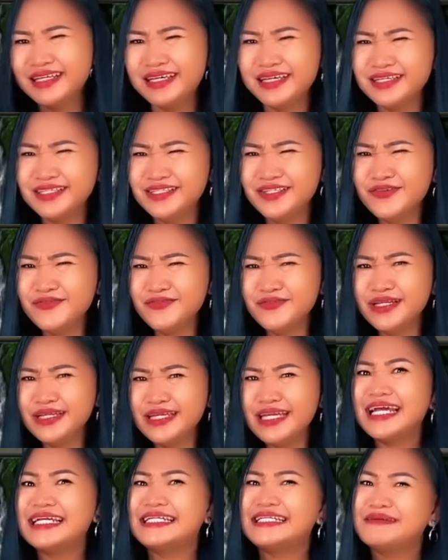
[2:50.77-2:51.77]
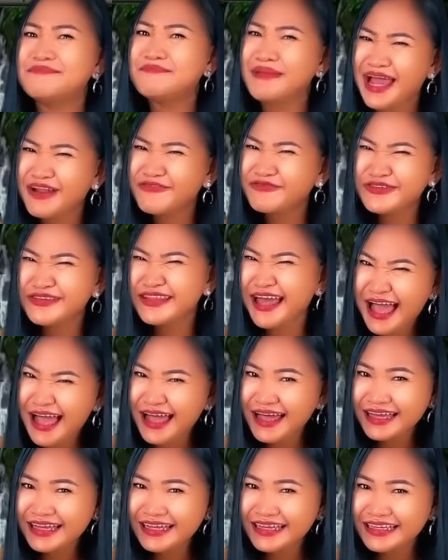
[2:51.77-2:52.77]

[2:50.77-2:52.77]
Is there really a demand for that?